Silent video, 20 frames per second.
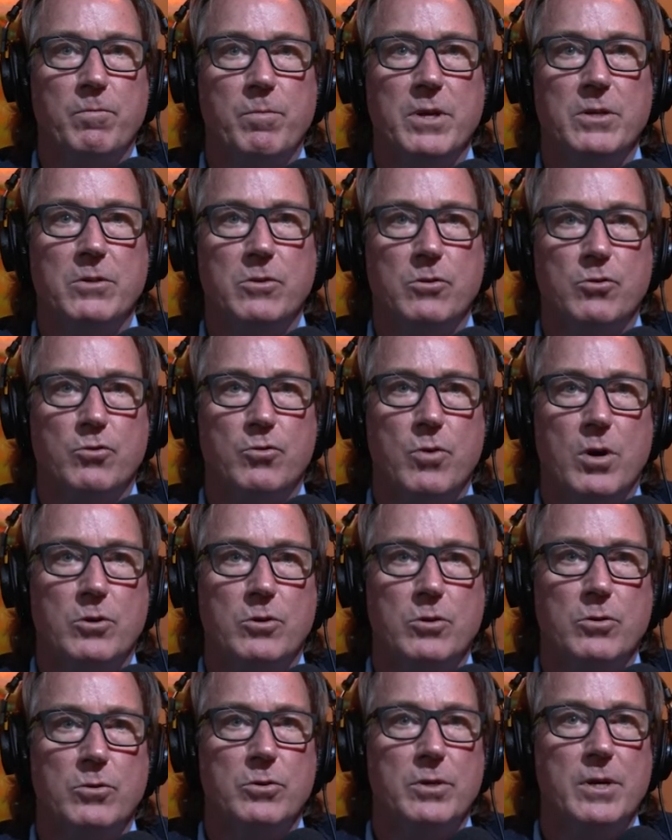business
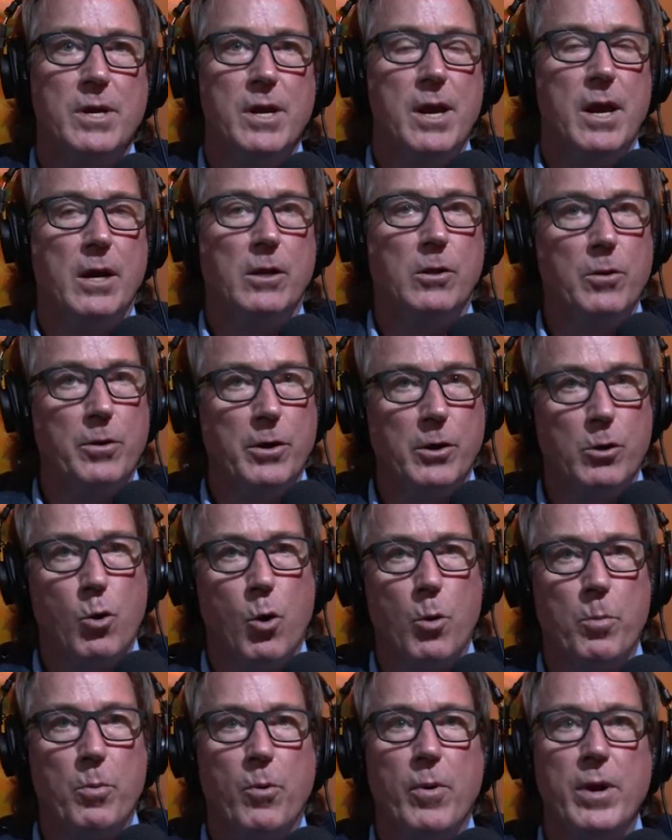structures, including
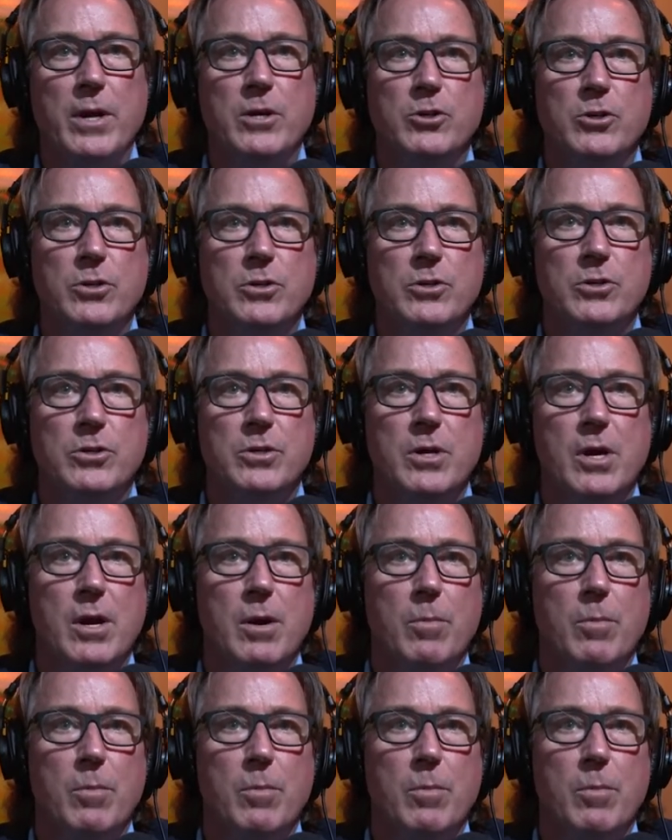corporations,